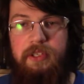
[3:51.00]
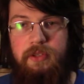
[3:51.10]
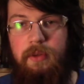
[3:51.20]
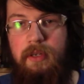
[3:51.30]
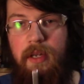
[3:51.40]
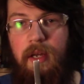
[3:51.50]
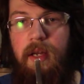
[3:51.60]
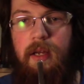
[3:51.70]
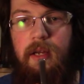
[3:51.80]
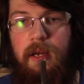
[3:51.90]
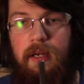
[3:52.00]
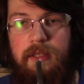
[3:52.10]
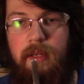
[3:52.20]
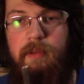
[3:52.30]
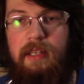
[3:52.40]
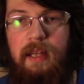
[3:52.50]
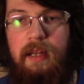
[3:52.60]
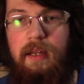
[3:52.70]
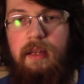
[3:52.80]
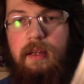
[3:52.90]
sword, something
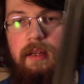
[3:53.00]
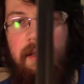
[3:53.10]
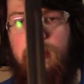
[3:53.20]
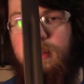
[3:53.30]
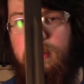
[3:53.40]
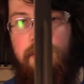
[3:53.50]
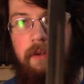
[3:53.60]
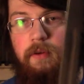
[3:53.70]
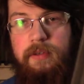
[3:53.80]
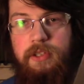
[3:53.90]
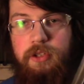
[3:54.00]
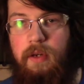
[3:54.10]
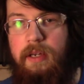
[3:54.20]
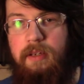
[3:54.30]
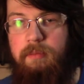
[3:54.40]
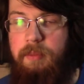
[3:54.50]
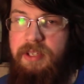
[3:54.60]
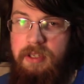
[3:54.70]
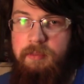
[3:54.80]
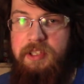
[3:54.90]
that you're going to train maybe a
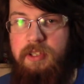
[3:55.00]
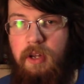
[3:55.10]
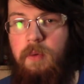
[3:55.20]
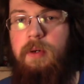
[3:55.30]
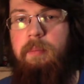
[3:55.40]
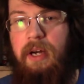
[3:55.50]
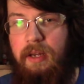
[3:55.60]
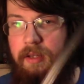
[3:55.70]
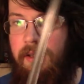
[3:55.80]
little bit slower, but